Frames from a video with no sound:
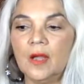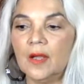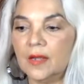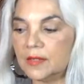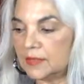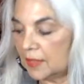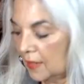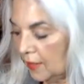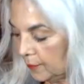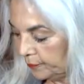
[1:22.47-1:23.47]
And,
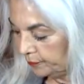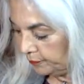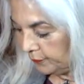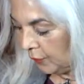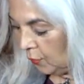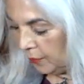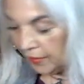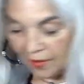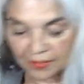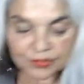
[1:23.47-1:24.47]
um, oh, my
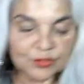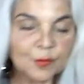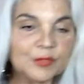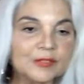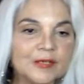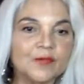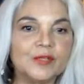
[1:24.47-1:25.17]
gosh, so much stuff.